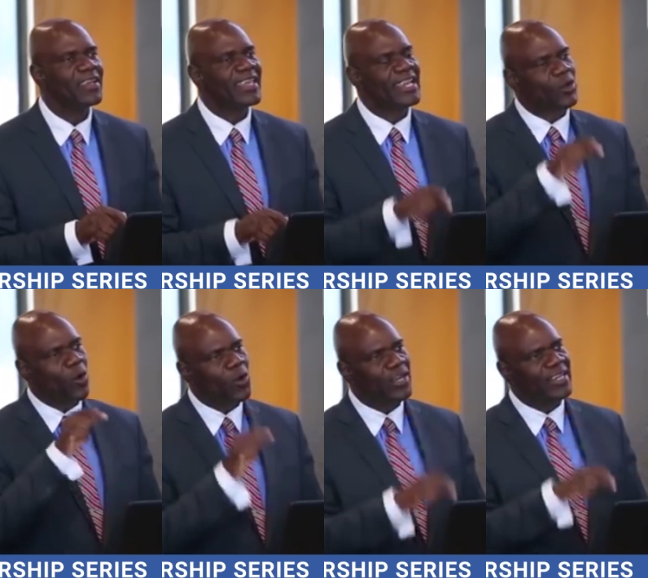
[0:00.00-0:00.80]
can
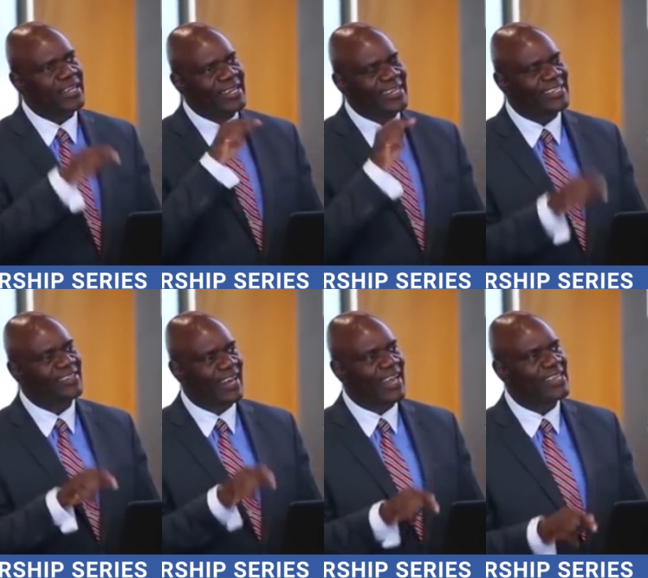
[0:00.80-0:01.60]
only
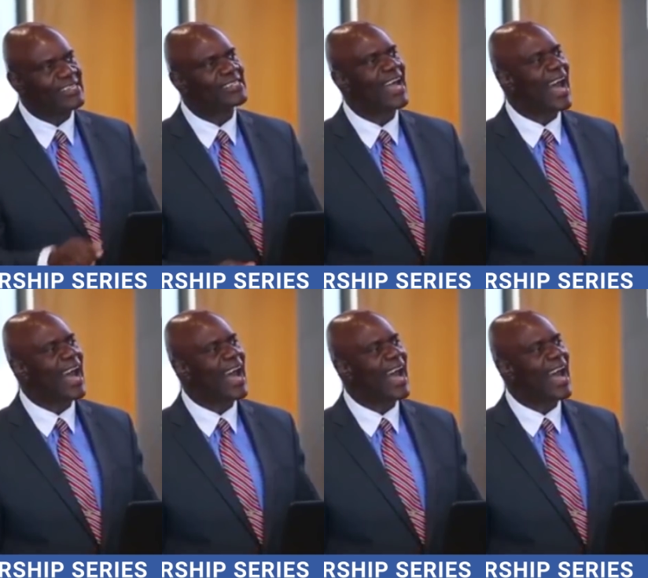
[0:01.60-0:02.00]
industrialize